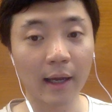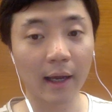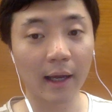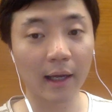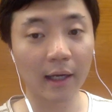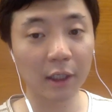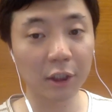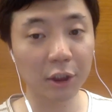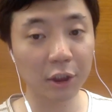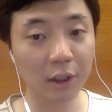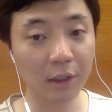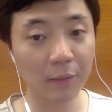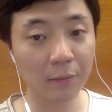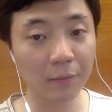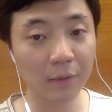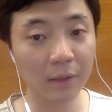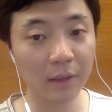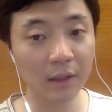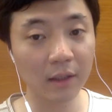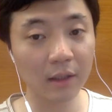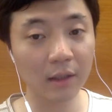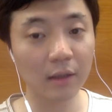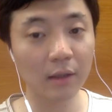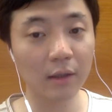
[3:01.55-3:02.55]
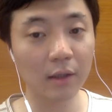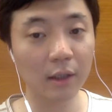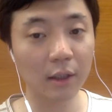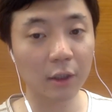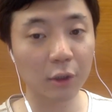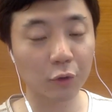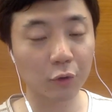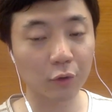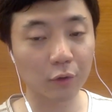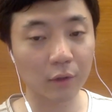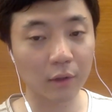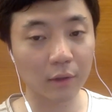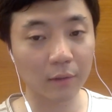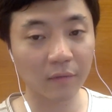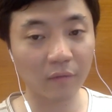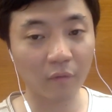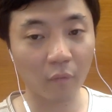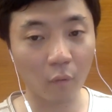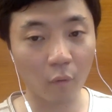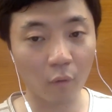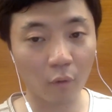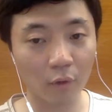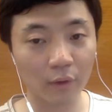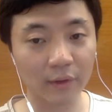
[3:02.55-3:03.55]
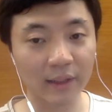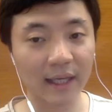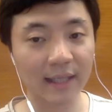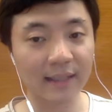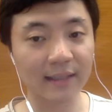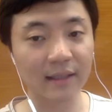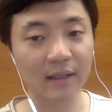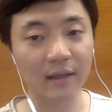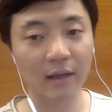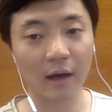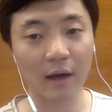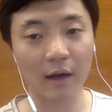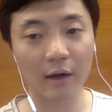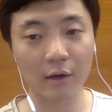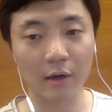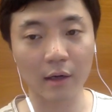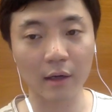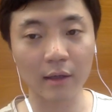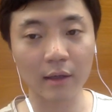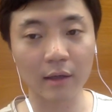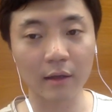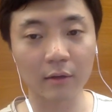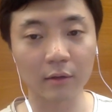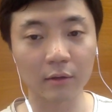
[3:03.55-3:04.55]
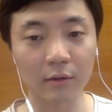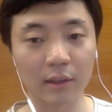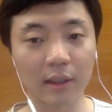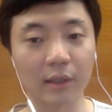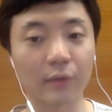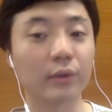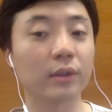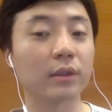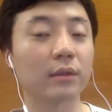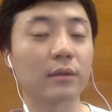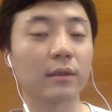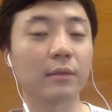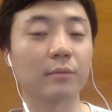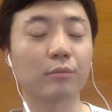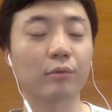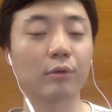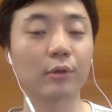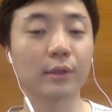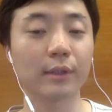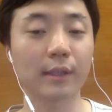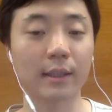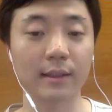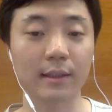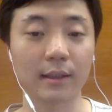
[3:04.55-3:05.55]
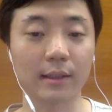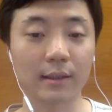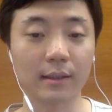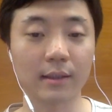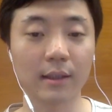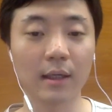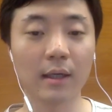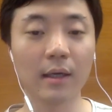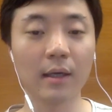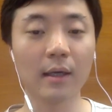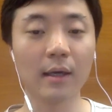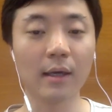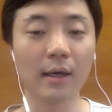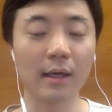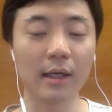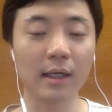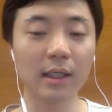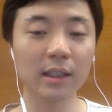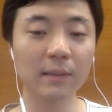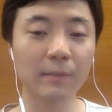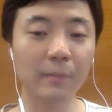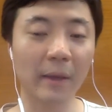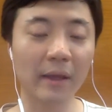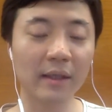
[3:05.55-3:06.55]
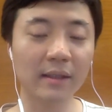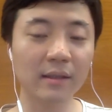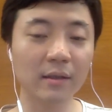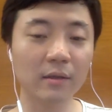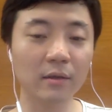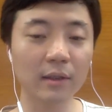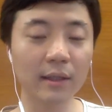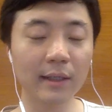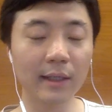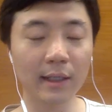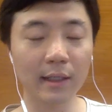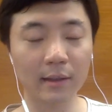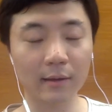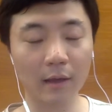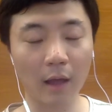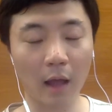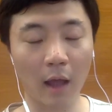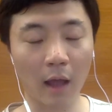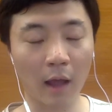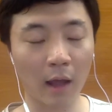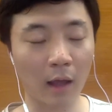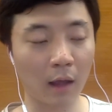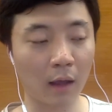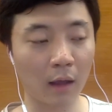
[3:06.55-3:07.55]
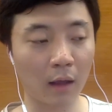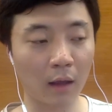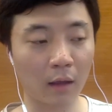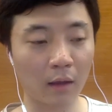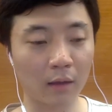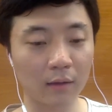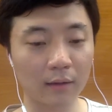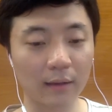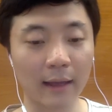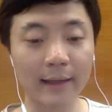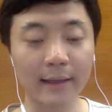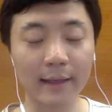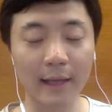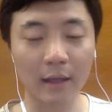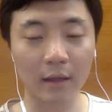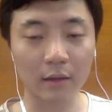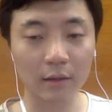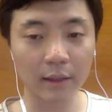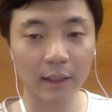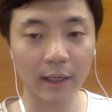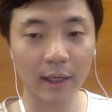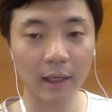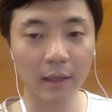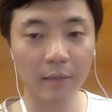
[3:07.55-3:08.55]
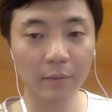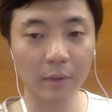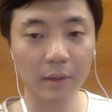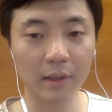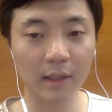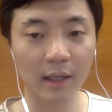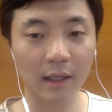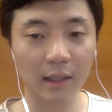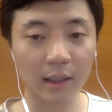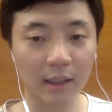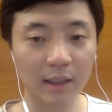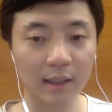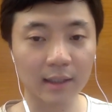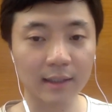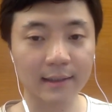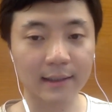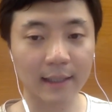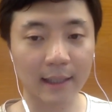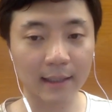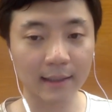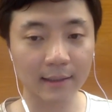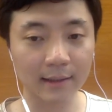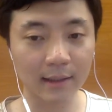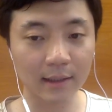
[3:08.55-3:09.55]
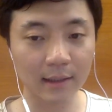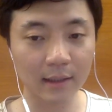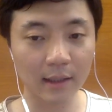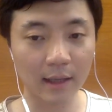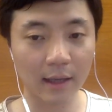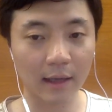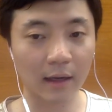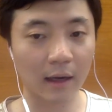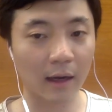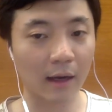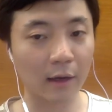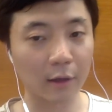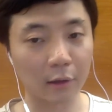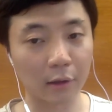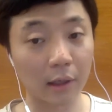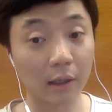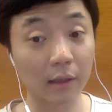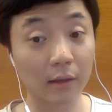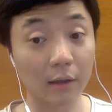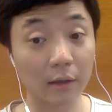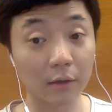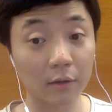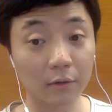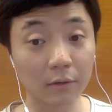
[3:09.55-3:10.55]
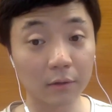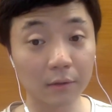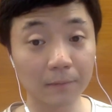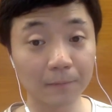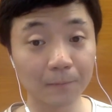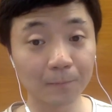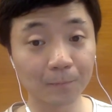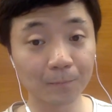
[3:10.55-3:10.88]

NHDP, a short term for nested hierarchical Dirichlet processes. It is basically like LDA, but then it is nested and hierarchical.